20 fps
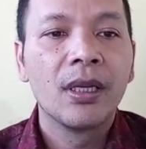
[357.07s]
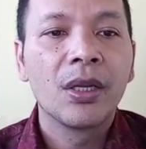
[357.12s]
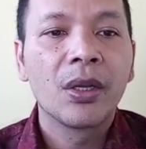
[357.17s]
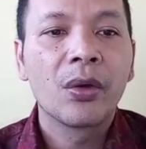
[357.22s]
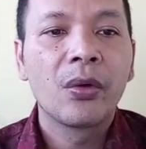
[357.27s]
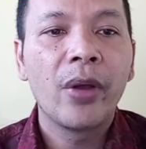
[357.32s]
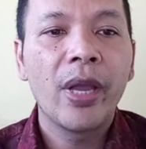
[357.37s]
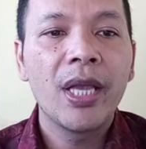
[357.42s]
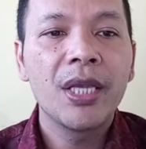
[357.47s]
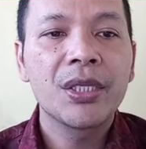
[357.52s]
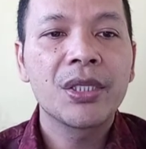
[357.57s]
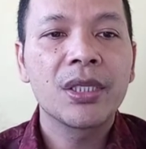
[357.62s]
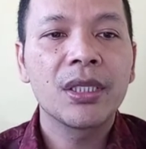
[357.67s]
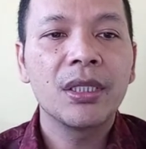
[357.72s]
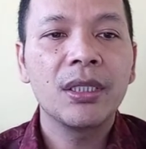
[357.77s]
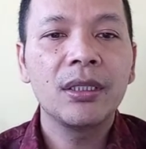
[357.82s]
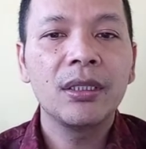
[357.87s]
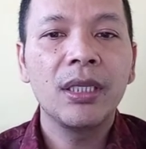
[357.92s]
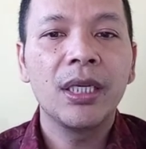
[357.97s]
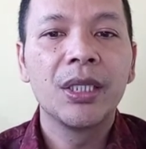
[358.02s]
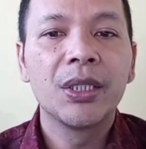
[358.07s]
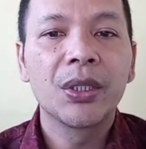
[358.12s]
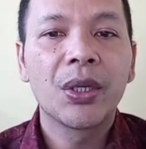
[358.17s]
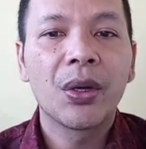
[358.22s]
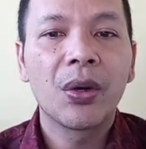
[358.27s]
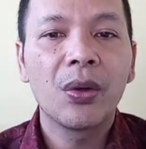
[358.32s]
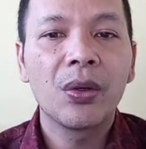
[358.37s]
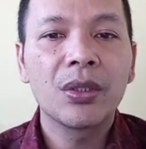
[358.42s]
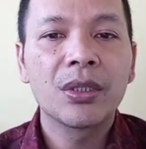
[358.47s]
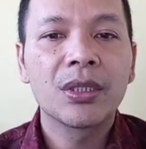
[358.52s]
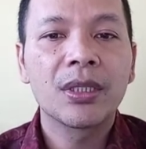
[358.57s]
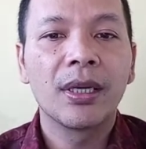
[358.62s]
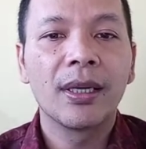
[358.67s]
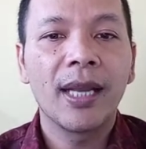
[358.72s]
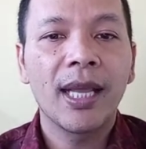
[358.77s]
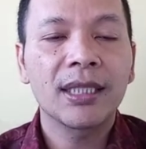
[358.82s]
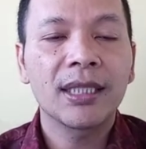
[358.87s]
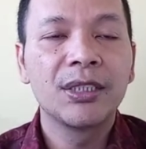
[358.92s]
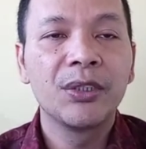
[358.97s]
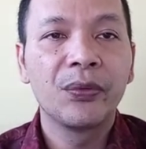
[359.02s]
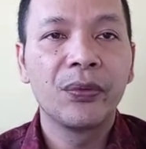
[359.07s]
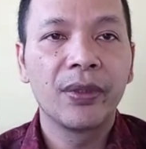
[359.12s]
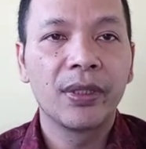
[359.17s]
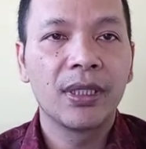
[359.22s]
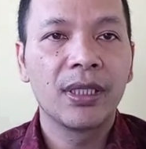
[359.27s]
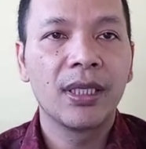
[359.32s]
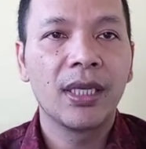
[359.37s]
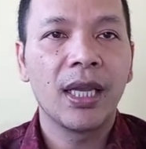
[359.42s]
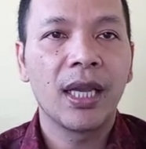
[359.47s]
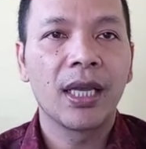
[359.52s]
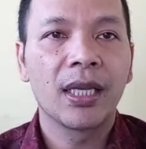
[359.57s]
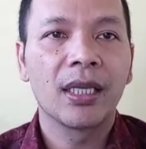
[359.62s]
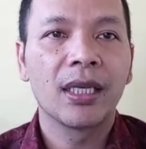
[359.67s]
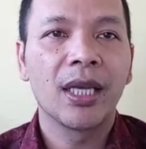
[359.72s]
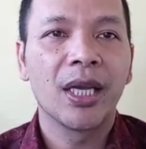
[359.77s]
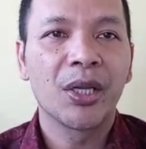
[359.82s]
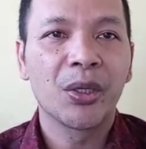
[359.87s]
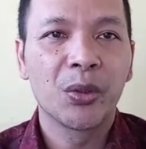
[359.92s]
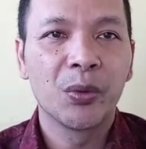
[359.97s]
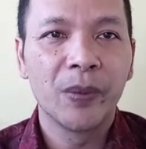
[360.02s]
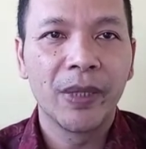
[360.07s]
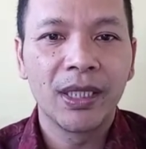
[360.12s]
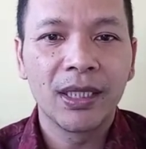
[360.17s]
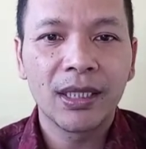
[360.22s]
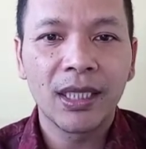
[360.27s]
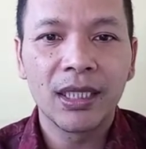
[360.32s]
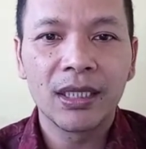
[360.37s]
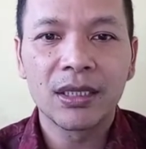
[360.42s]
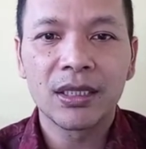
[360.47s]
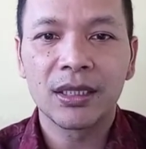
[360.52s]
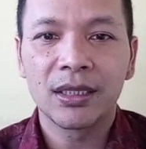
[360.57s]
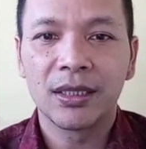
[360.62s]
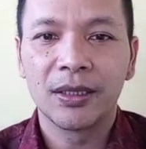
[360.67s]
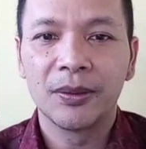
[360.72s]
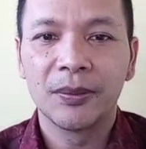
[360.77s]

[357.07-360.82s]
Cohesion includes connectivity and argumentation.